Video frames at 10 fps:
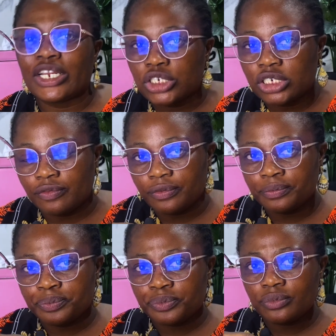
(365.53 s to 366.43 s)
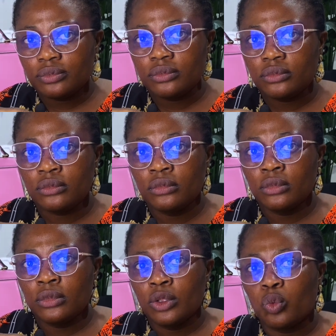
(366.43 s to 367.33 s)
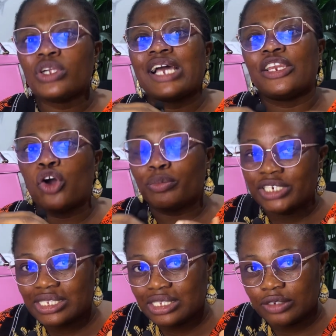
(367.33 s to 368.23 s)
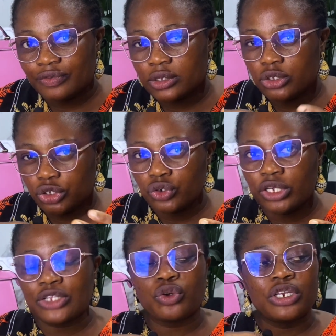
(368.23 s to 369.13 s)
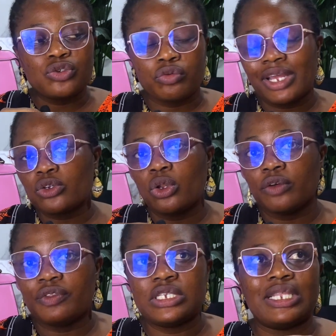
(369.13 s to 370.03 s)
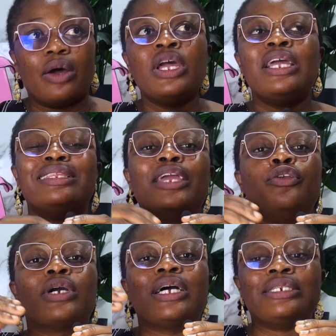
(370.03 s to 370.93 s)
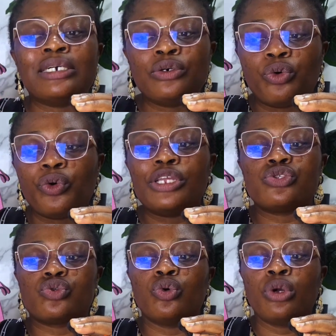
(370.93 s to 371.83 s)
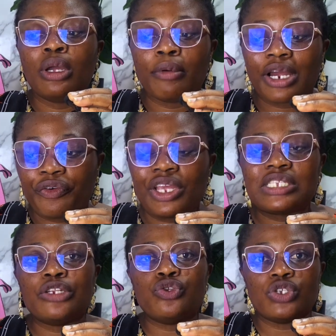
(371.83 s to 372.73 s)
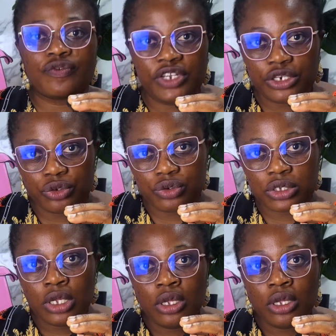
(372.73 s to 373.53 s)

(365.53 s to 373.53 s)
achieve? What are the objectives? Do you get? So you need to write all of these down. Then you can now go into creating those videos.